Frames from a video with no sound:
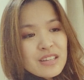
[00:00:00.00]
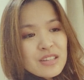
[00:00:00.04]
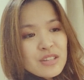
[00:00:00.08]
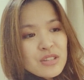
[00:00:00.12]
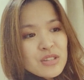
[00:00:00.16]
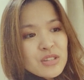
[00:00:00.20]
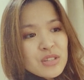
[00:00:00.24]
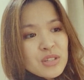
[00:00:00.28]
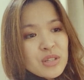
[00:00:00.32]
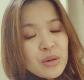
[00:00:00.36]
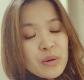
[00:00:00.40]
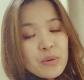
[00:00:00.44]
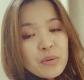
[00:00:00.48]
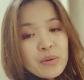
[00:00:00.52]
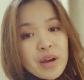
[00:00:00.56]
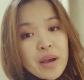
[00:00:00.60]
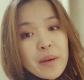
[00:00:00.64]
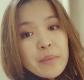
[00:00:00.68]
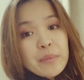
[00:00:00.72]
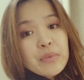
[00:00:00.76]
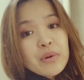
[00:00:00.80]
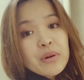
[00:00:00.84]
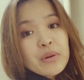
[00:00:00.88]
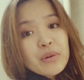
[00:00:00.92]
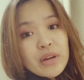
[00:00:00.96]
So
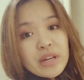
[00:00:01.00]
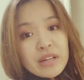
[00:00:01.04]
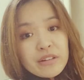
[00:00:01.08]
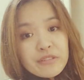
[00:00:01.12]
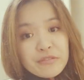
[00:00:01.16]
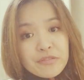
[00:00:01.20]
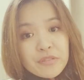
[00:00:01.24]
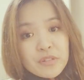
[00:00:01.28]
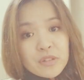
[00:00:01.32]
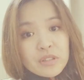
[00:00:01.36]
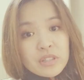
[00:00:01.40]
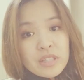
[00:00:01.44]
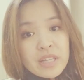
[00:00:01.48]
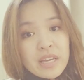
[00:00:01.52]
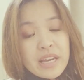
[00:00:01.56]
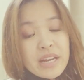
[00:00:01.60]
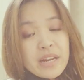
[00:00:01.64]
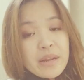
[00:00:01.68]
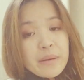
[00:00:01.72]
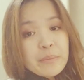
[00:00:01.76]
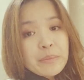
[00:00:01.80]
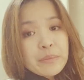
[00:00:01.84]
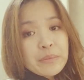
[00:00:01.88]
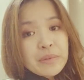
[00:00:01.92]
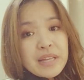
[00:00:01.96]
I'm grateful
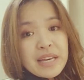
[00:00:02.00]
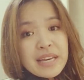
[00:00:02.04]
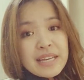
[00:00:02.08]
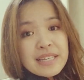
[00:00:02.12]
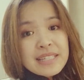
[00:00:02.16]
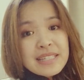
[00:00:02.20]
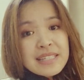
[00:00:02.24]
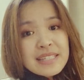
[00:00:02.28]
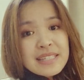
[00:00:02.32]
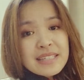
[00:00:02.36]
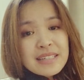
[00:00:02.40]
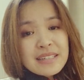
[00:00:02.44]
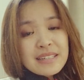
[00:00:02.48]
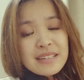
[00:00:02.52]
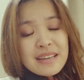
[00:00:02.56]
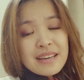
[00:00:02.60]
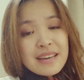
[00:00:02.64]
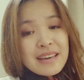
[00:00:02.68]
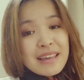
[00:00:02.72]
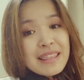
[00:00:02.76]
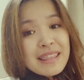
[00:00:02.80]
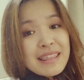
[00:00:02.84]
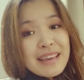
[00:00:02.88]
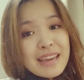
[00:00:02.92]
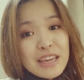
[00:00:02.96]
and I'm blessed.
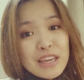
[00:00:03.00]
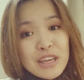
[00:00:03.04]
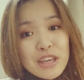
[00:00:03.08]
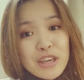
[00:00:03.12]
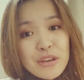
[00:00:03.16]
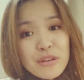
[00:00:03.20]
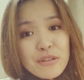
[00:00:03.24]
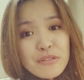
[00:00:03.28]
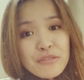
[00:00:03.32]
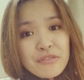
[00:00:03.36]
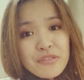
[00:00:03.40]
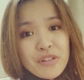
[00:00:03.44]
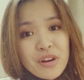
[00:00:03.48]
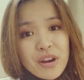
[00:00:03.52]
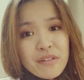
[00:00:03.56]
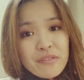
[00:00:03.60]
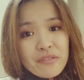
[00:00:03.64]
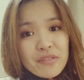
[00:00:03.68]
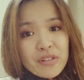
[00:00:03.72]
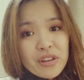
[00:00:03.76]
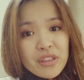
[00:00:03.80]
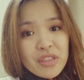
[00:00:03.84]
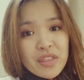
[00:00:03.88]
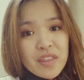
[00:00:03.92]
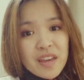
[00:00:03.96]
Thank you for
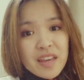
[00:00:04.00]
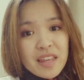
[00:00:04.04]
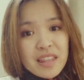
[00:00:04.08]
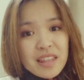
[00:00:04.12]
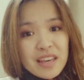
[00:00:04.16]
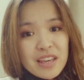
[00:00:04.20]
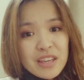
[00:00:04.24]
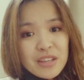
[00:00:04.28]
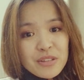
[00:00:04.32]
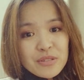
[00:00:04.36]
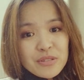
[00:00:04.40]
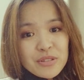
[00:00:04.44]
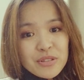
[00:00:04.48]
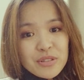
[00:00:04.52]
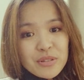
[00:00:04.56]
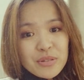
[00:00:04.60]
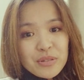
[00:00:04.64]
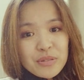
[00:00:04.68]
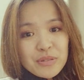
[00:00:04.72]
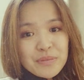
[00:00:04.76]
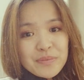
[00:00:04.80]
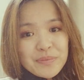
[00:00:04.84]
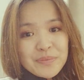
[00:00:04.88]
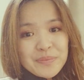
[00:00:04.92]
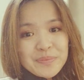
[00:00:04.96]
everything that you
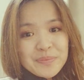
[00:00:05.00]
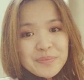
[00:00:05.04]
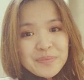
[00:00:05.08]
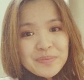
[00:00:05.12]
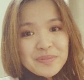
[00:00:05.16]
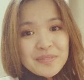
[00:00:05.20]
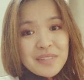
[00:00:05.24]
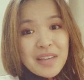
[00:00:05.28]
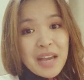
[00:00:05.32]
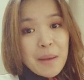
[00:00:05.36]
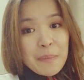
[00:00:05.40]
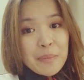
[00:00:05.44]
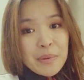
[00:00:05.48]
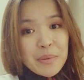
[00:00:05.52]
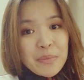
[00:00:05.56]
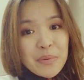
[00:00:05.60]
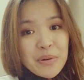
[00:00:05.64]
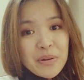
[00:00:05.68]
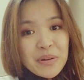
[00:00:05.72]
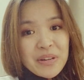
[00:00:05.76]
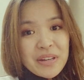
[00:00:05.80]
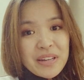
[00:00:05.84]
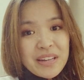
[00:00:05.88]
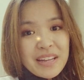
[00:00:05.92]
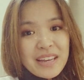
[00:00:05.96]
do. Happy
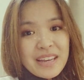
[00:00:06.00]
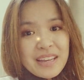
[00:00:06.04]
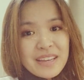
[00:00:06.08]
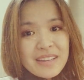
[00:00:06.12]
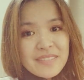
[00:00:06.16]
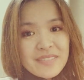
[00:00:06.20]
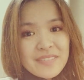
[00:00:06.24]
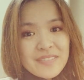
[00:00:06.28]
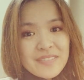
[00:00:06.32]
birthday.